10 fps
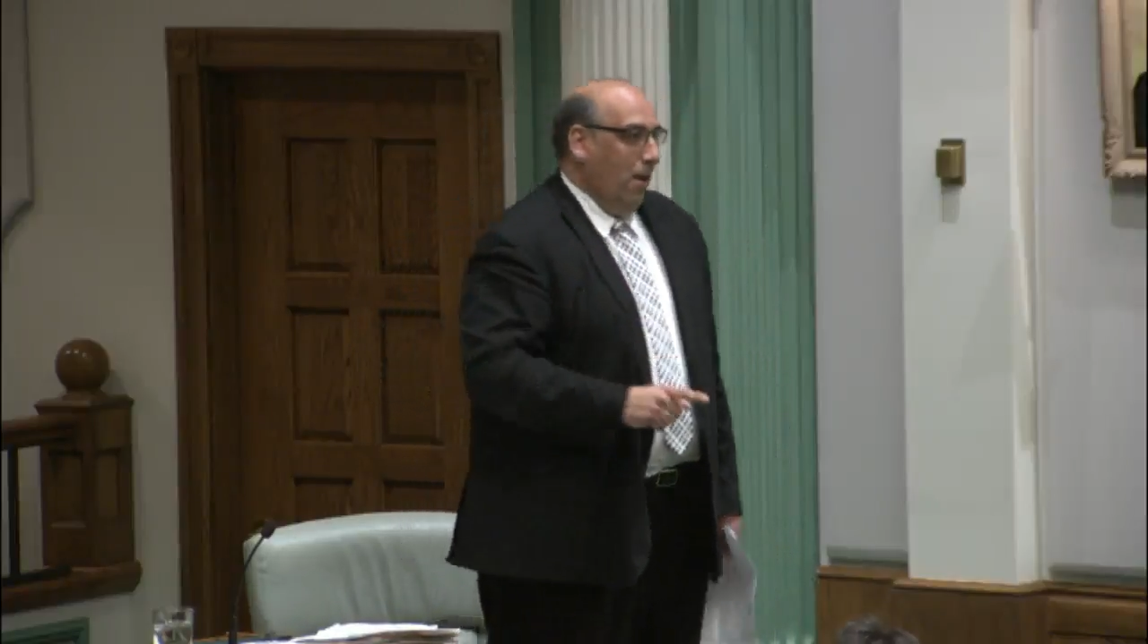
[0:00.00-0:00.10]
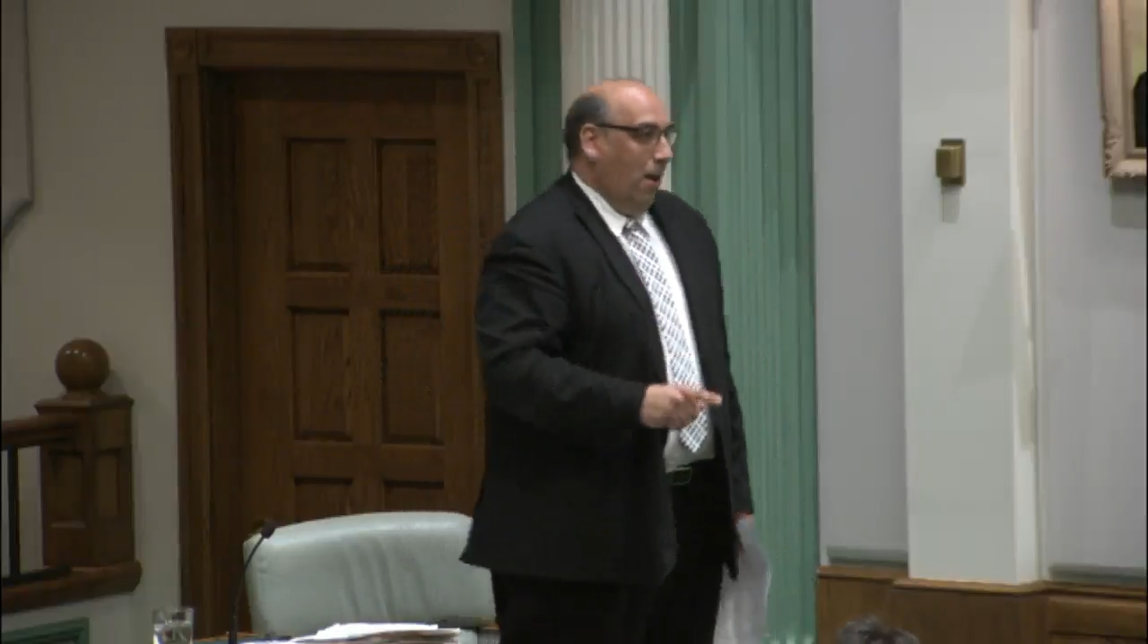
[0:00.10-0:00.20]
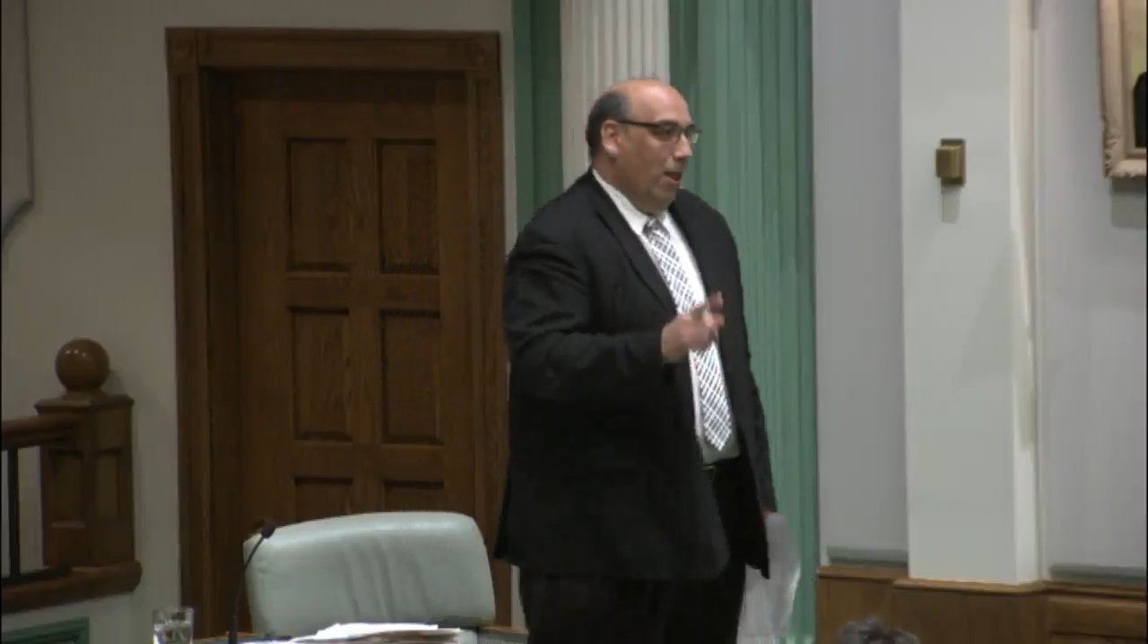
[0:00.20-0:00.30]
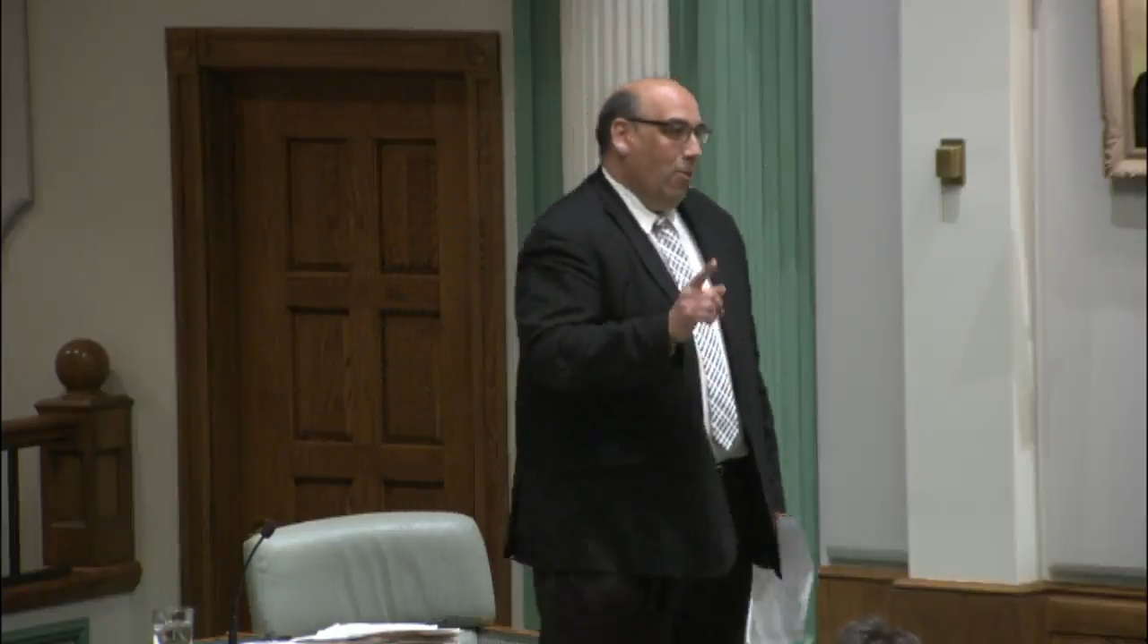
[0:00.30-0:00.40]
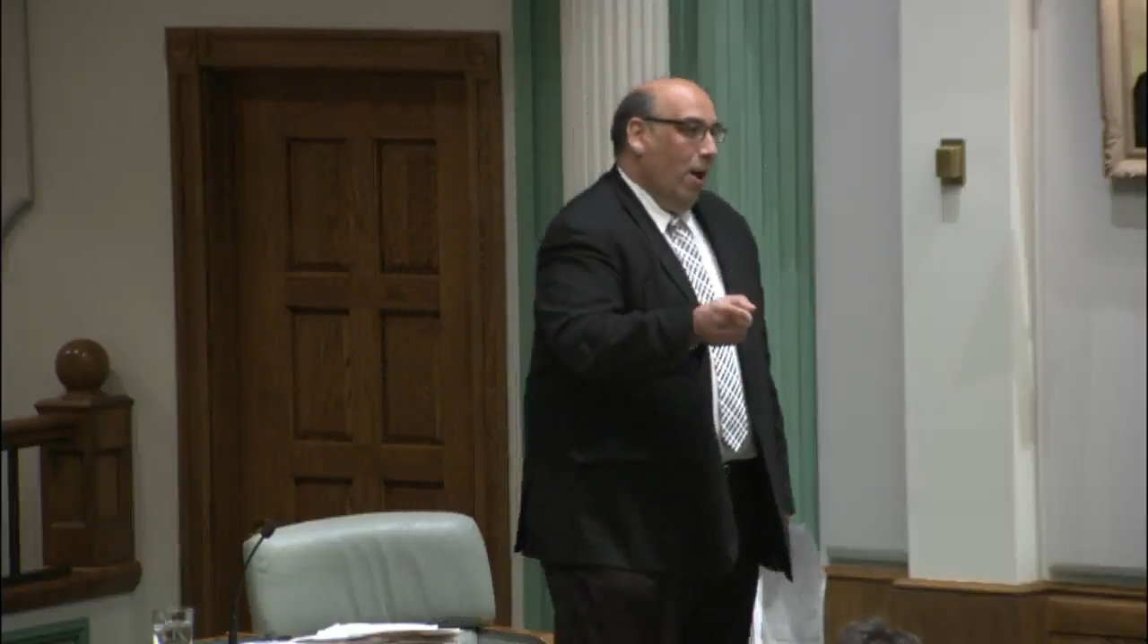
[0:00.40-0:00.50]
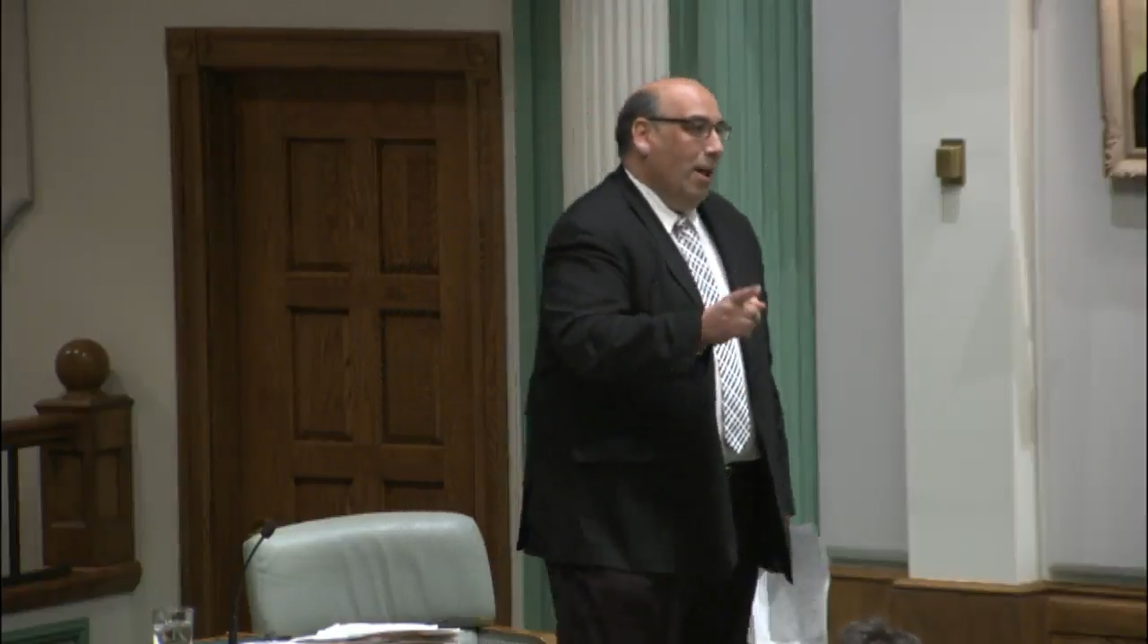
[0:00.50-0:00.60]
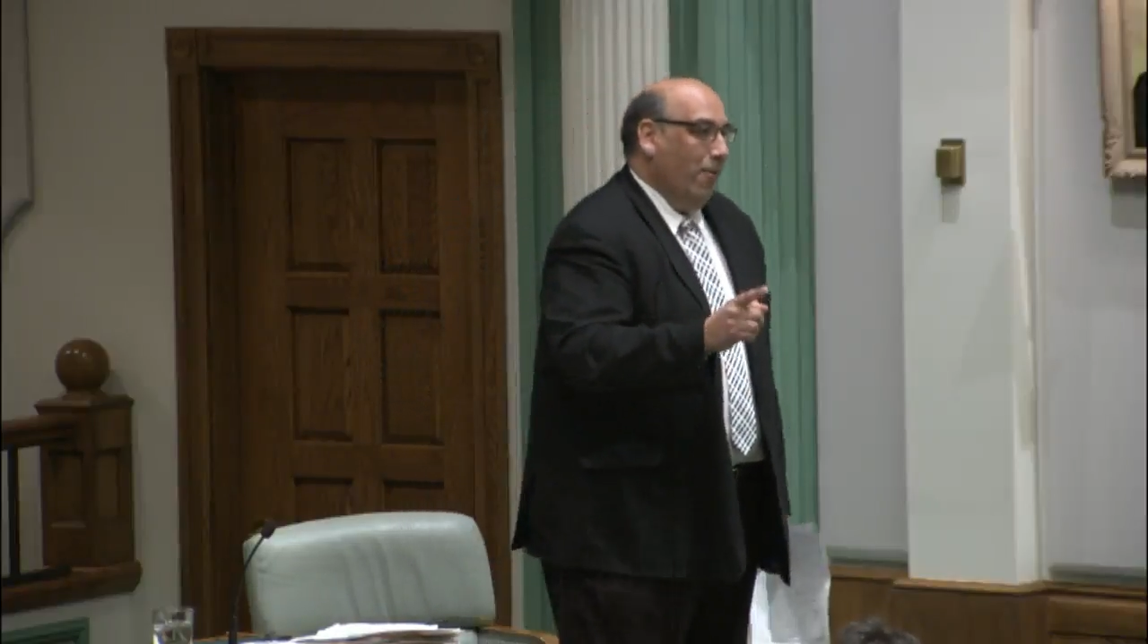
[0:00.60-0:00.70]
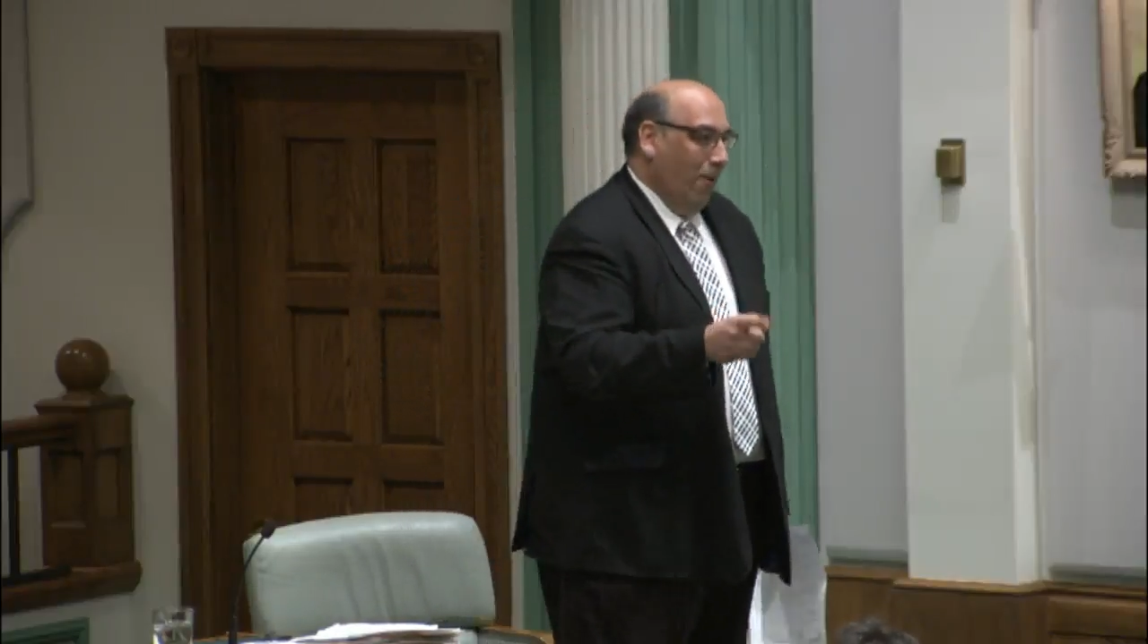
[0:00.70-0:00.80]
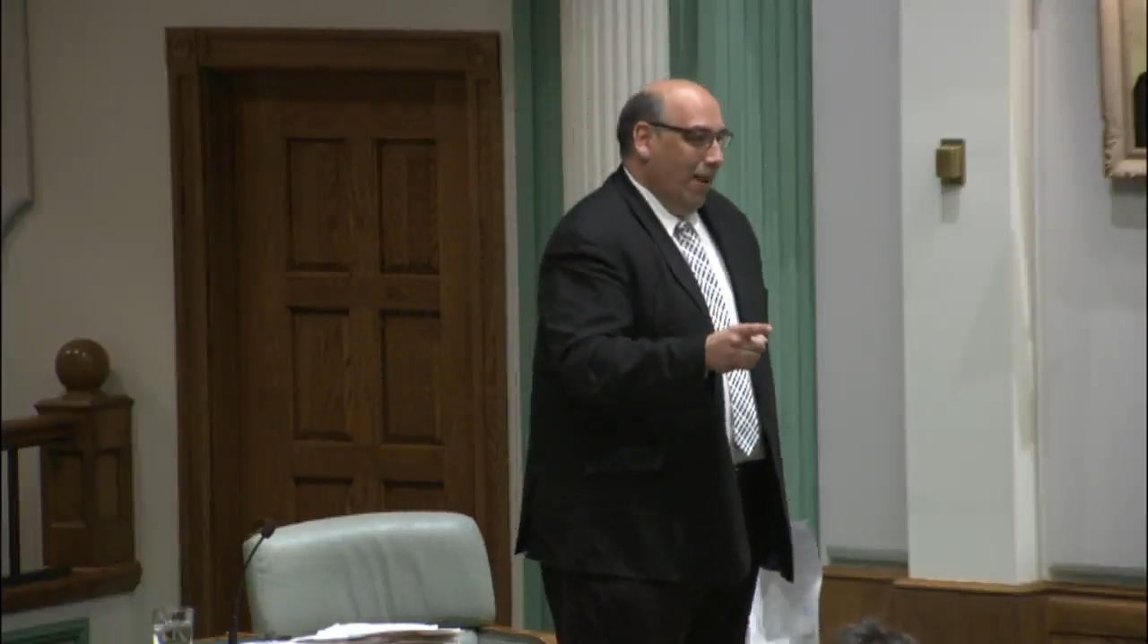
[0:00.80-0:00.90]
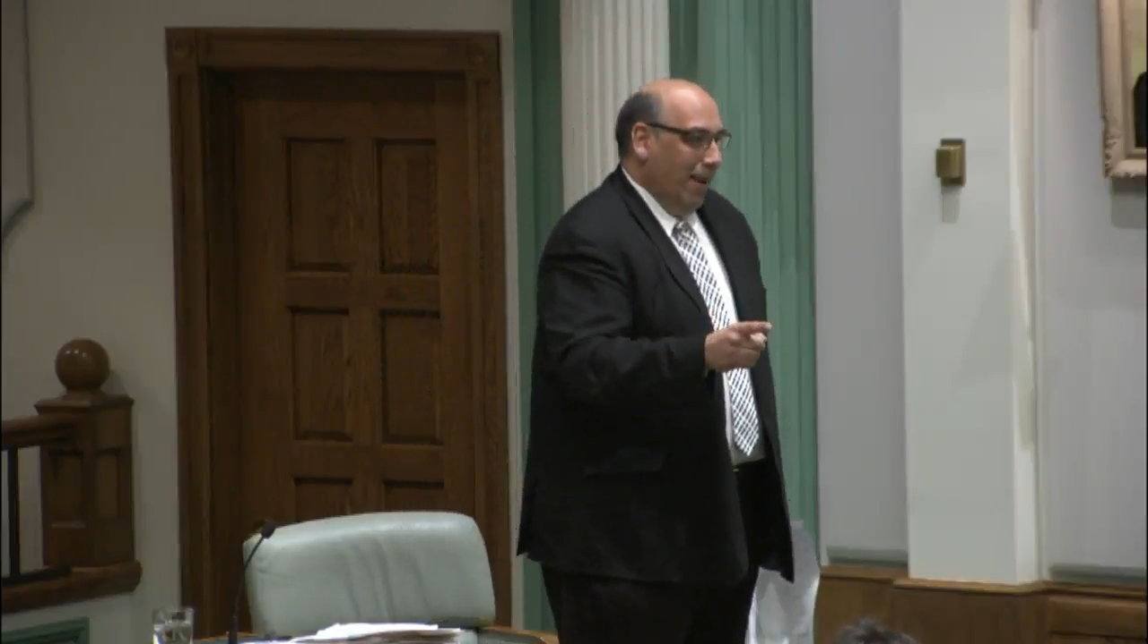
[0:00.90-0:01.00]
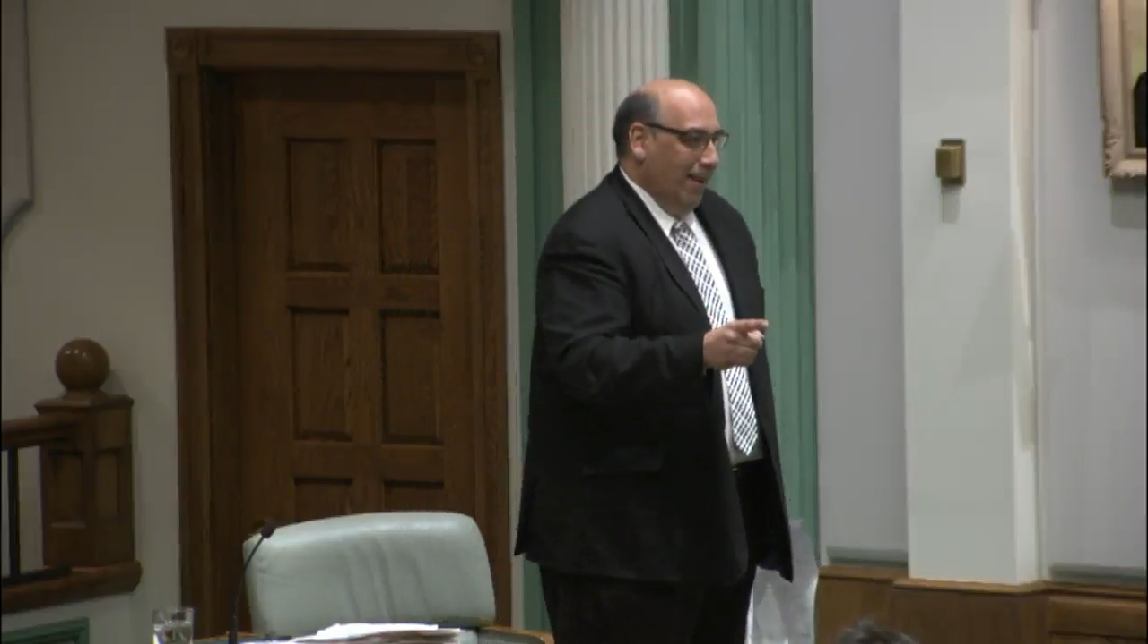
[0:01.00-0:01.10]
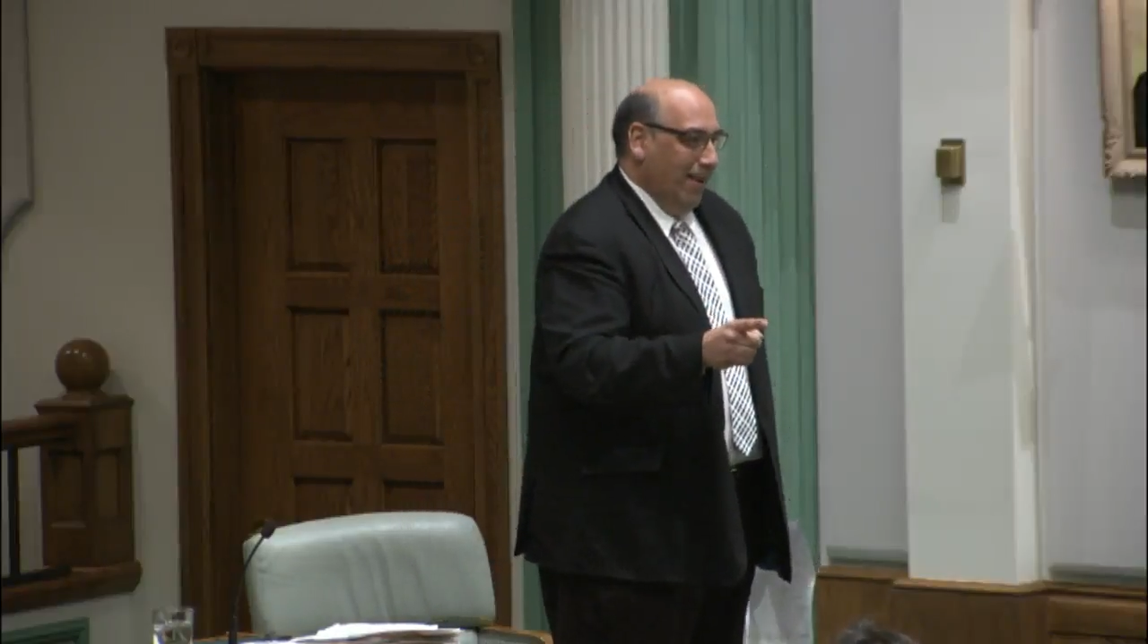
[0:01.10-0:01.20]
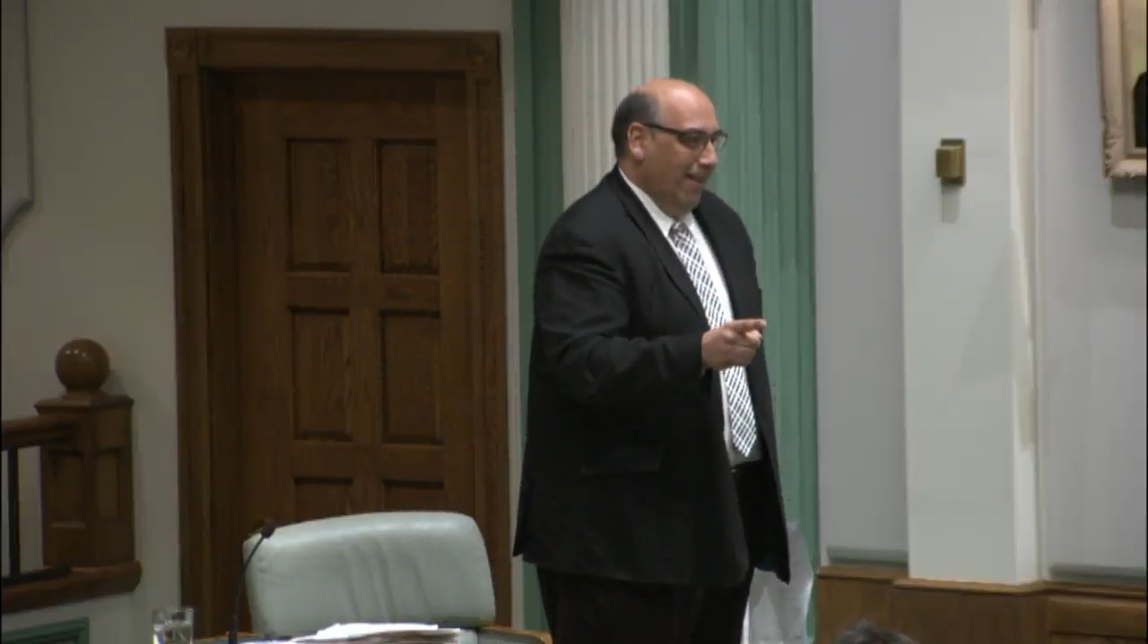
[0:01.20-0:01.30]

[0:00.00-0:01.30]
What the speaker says: I'll qualify that